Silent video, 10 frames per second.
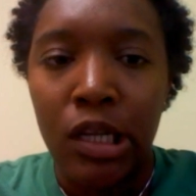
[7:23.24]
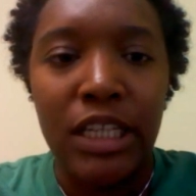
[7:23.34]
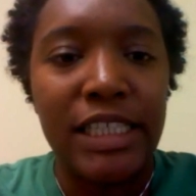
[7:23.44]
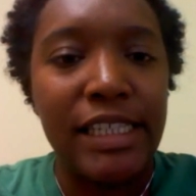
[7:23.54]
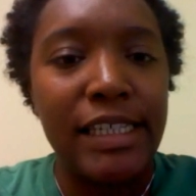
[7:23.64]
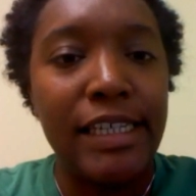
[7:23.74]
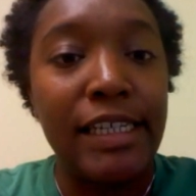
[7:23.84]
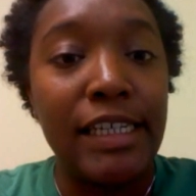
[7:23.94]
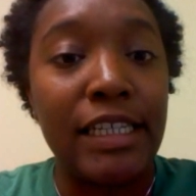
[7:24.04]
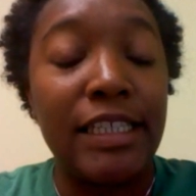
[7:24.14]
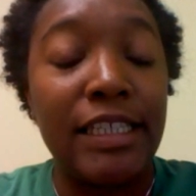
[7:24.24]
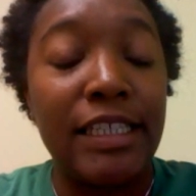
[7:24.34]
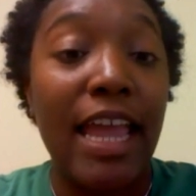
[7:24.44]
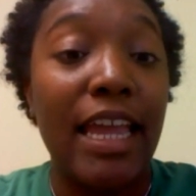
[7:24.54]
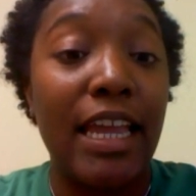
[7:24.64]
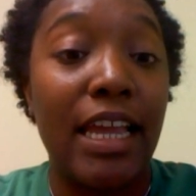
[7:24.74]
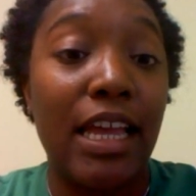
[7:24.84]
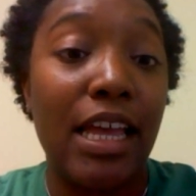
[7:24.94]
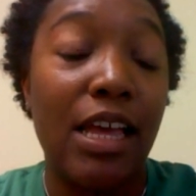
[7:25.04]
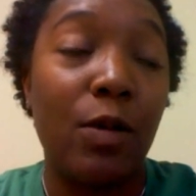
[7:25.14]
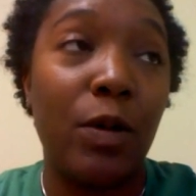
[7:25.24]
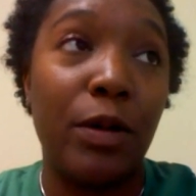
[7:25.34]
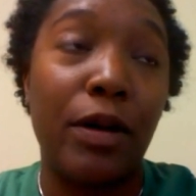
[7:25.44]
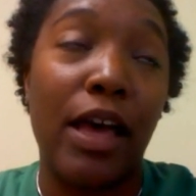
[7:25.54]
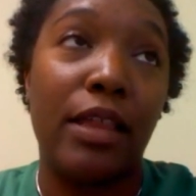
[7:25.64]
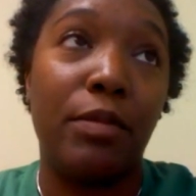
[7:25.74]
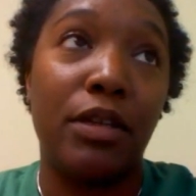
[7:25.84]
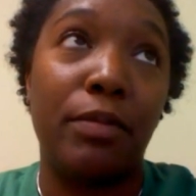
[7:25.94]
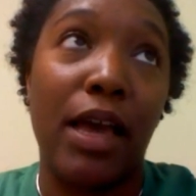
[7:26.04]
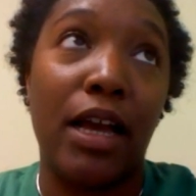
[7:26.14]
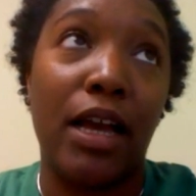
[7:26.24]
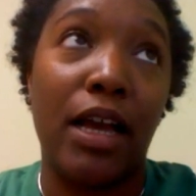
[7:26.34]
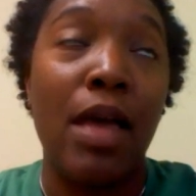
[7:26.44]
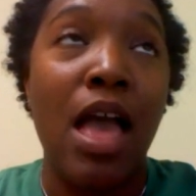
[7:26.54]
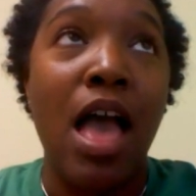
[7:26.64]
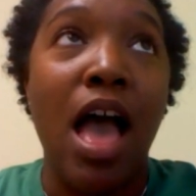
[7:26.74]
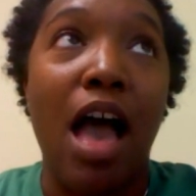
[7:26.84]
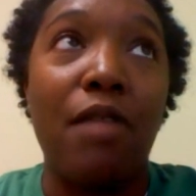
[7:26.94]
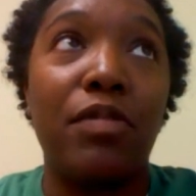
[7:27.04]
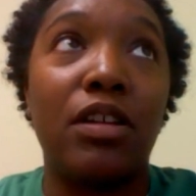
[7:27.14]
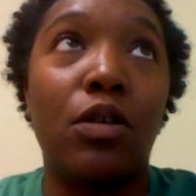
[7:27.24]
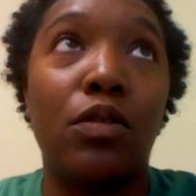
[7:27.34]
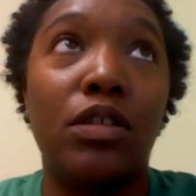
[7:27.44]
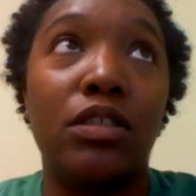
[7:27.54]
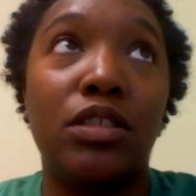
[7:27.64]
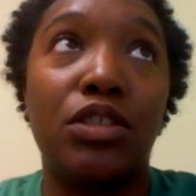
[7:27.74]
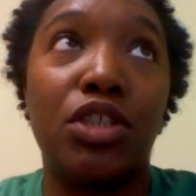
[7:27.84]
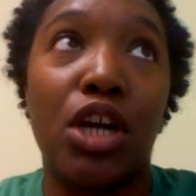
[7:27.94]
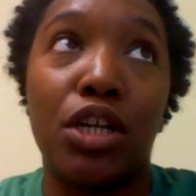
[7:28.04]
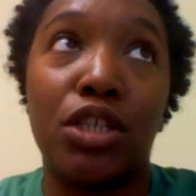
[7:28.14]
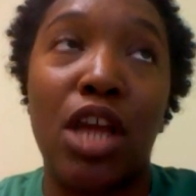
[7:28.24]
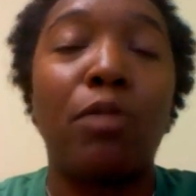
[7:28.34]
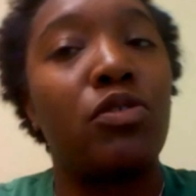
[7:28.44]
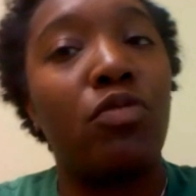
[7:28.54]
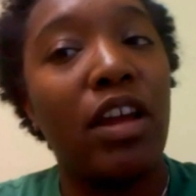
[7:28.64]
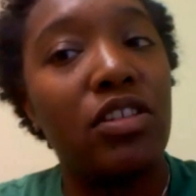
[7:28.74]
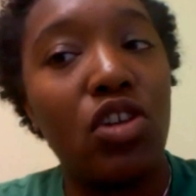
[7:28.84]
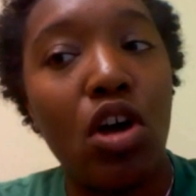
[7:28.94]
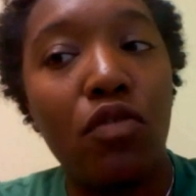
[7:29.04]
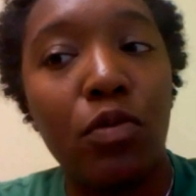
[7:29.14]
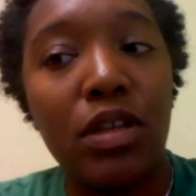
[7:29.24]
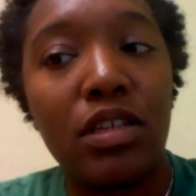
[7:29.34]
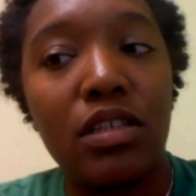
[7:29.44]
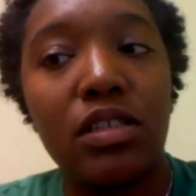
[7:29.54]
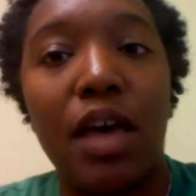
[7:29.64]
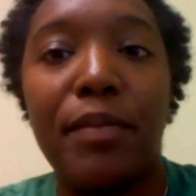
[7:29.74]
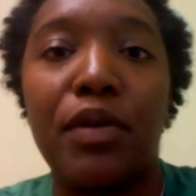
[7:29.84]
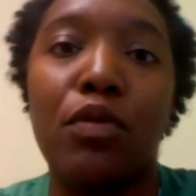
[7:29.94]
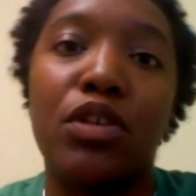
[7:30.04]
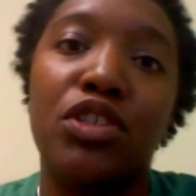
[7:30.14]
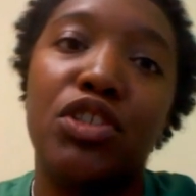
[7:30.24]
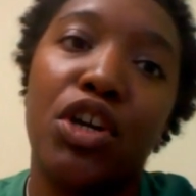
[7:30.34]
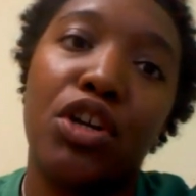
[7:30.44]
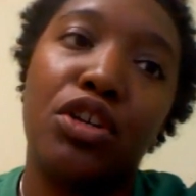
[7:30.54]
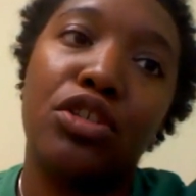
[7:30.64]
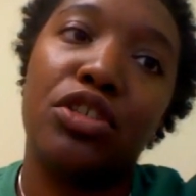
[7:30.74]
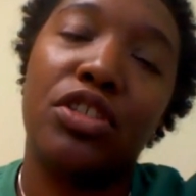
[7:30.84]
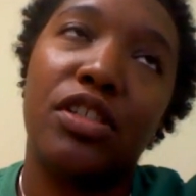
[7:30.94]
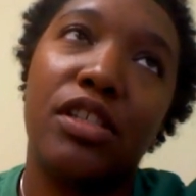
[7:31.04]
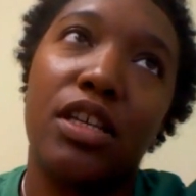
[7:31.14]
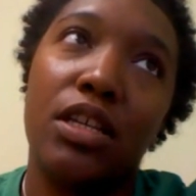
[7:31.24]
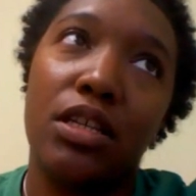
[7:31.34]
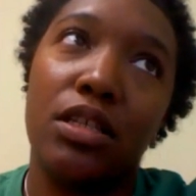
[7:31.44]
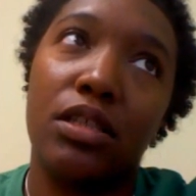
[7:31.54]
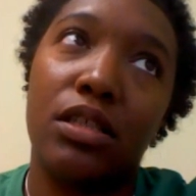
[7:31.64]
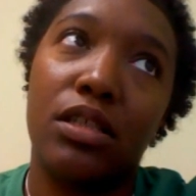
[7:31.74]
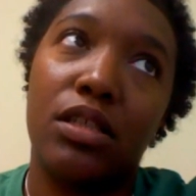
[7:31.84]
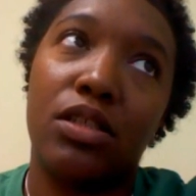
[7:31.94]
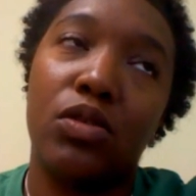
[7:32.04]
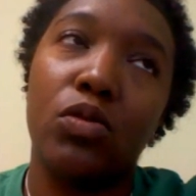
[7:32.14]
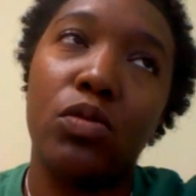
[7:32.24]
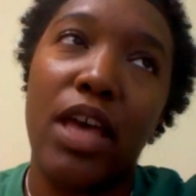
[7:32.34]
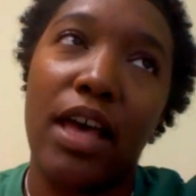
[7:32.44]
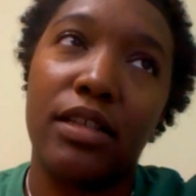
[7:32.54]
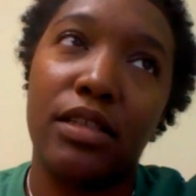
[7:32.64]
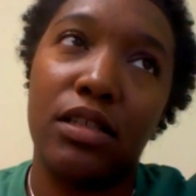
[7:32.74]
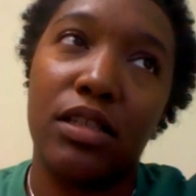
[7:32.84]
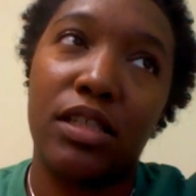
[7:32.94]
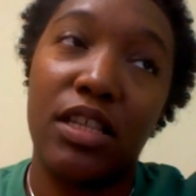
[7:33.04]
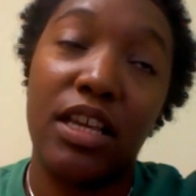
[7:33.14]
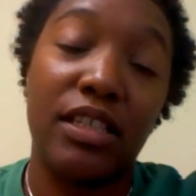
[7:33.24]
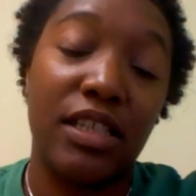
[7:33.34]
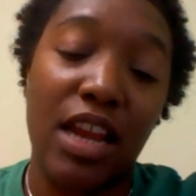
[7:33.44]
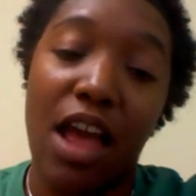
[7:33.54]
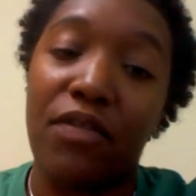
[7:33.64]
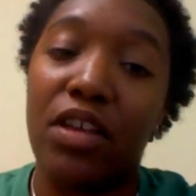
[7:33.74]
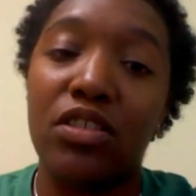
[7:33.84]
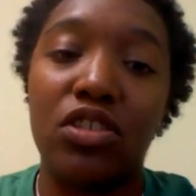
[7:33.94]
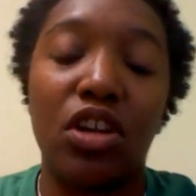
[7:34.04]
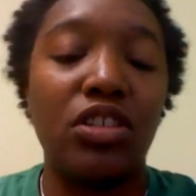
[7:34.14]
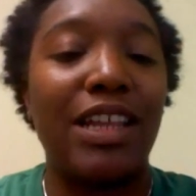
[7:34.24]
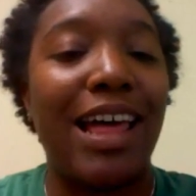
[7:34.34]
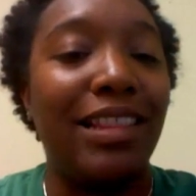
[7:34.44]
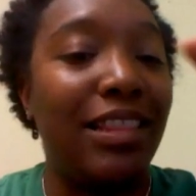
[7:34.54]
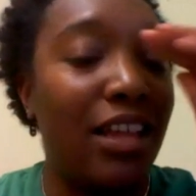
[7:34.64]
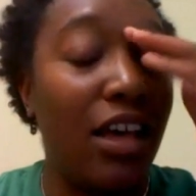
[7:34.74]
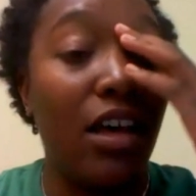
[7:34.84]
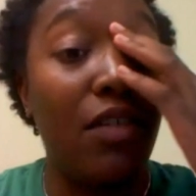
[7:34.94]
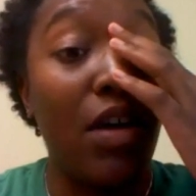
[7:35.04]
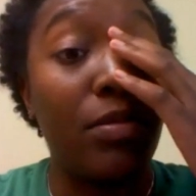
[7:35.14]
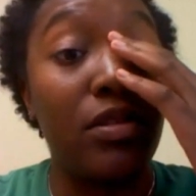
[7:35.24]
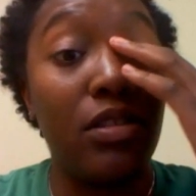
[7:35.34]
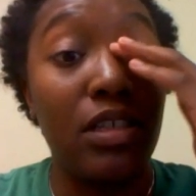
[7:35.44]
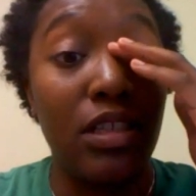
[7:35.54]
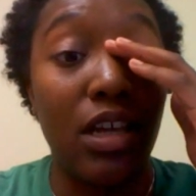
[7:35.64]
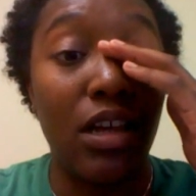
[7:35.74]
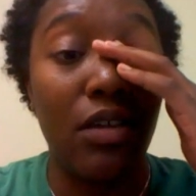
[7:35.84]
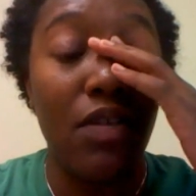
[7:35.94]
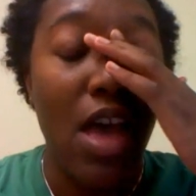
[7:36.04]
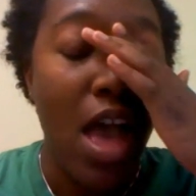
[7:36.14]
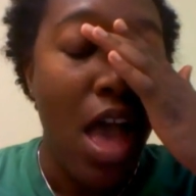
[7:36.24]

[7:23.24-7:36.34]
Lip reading: Let's see, today, let me back up. I've been going to church. I was raised Jehovah's Witness. I've been going to church since 2006, and I found this church that I love, absolutely love.